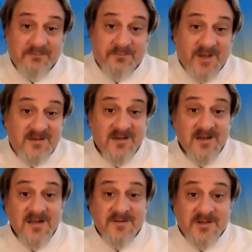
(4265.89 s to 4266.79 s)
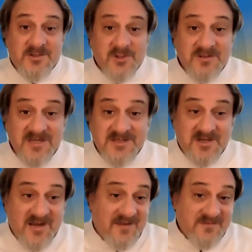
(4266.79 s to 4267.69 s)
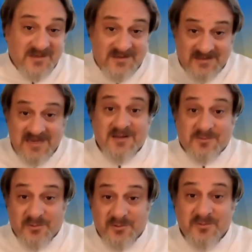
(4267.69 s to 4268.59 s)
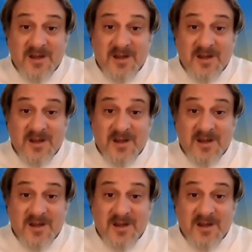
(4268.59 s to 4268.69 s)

But the truth is you have to think through,